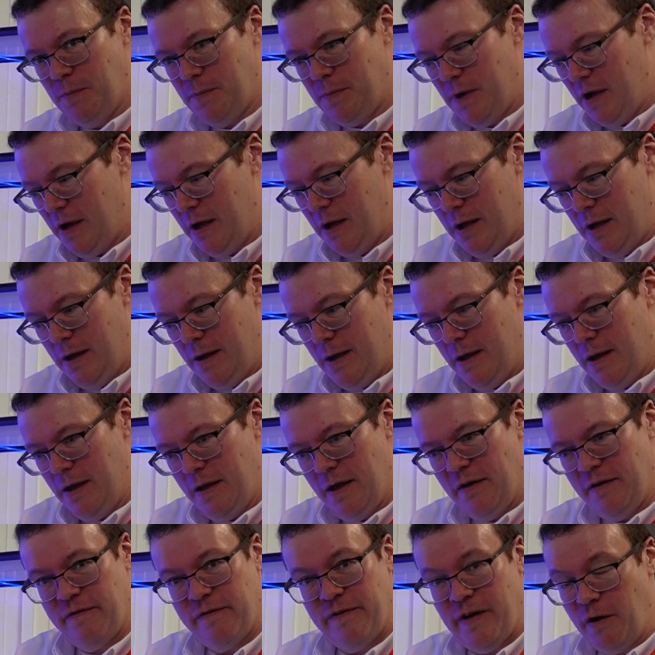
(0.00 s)

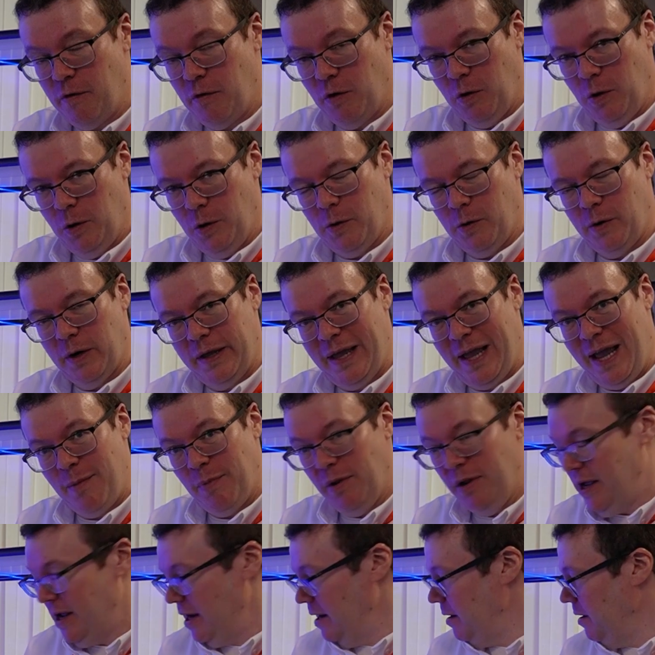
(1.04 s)
a ferrule or a
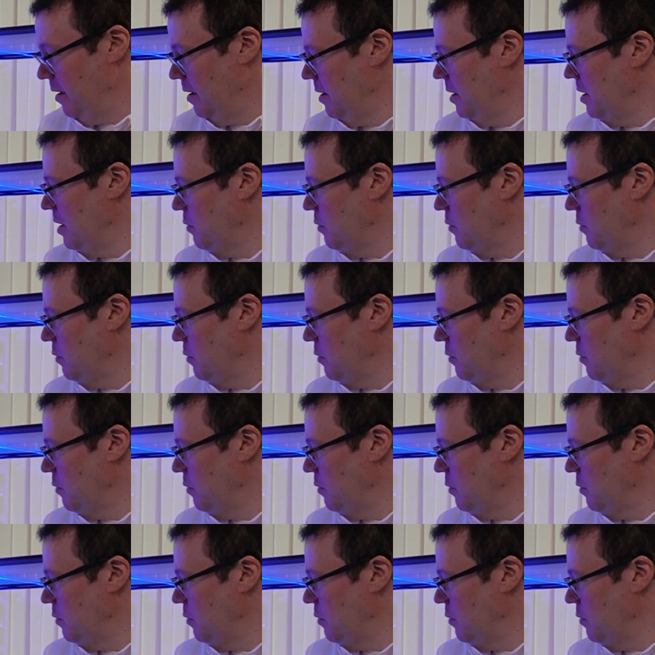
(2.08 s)
cable in,